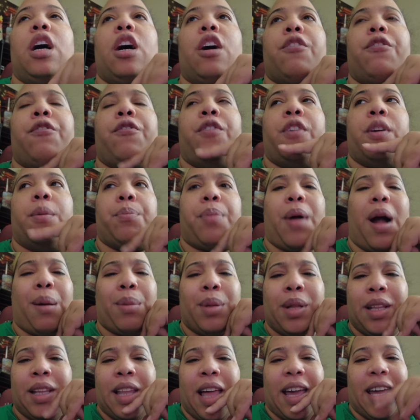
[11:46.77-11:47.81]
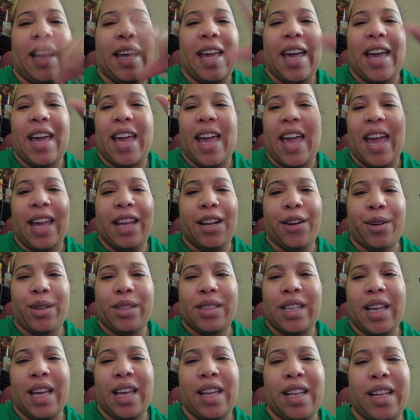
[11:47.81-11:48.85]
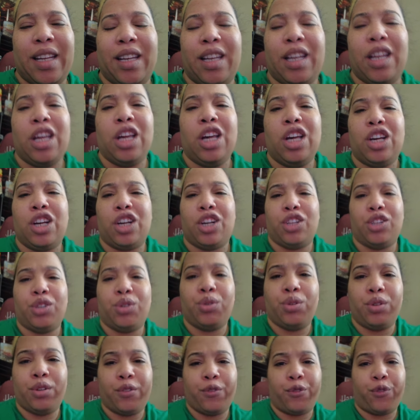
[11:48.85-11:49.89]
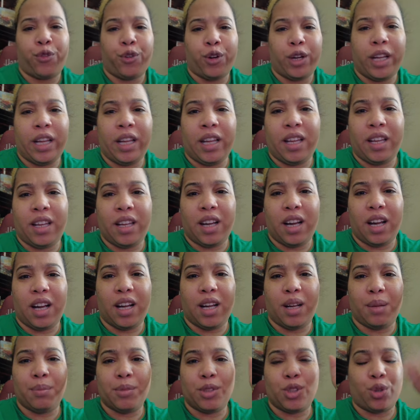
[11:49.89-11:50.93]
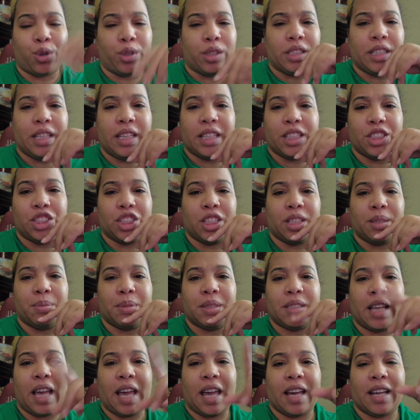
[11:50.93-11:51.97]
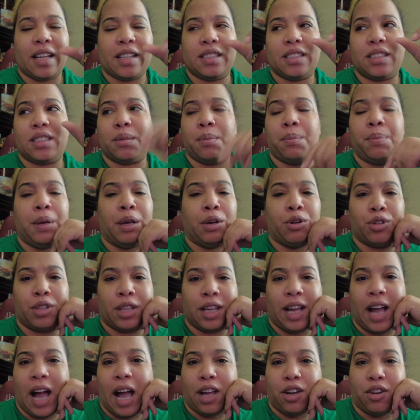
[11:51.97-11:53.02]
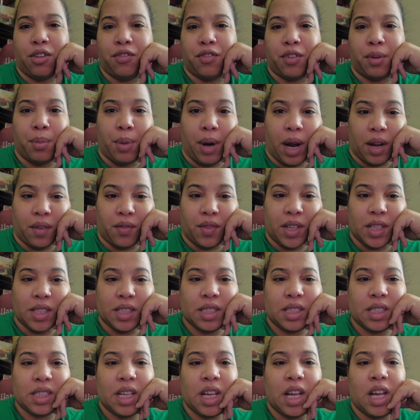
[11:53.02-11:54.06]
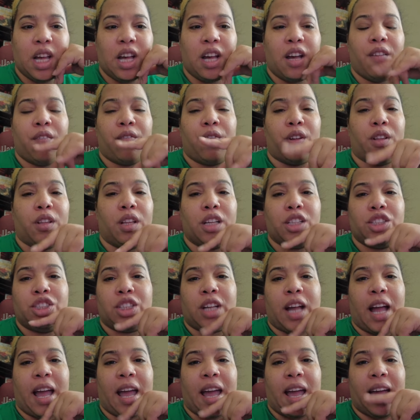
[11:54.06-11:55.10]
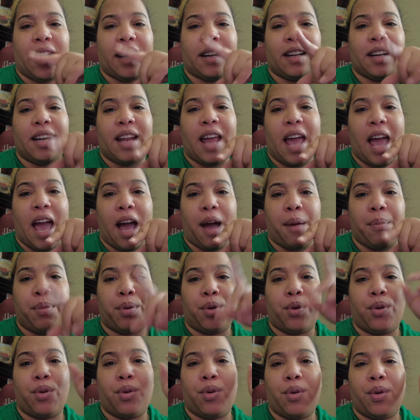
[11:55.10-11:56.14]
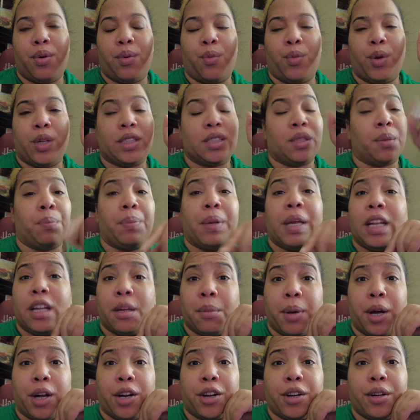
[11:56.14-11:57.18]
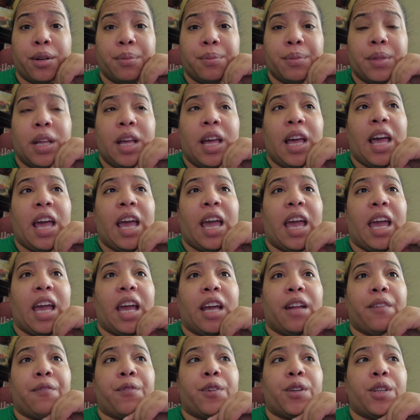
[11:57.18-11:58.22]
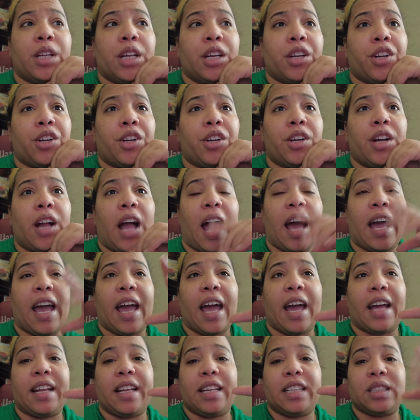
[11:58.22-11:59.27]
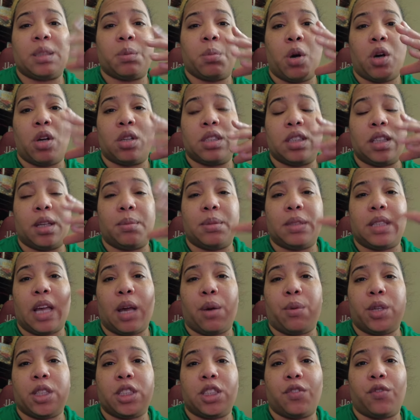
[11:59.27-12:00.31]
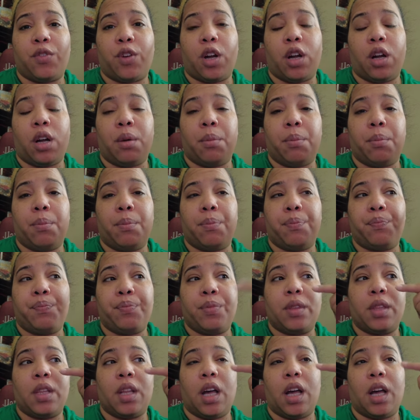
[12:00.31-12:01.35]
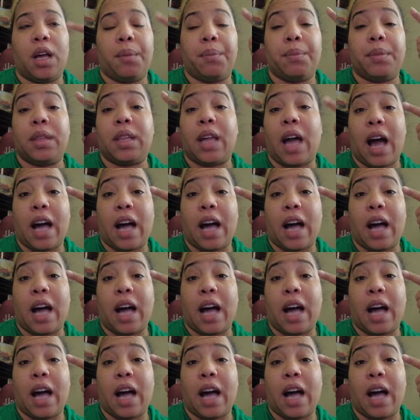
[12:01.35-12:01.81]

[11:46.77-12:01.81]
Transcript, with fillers: a f probably like eight or ten gluten-free um, tortilla chips and some pico de gallo for breakfast. For lunch, I had an apple with some peanut butter, and for dinner, I had a small sub sandwich from um, the